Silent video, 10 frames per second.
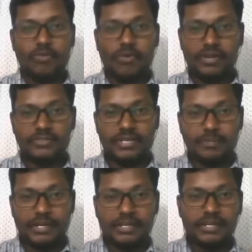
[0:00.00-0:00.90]
what is that
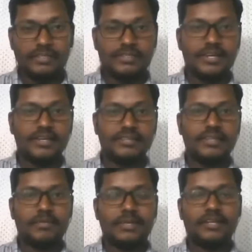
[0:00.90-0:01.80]
particular incident in
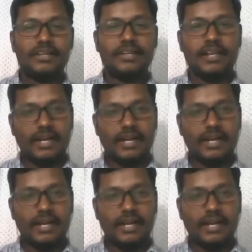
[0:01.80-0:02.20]
that particular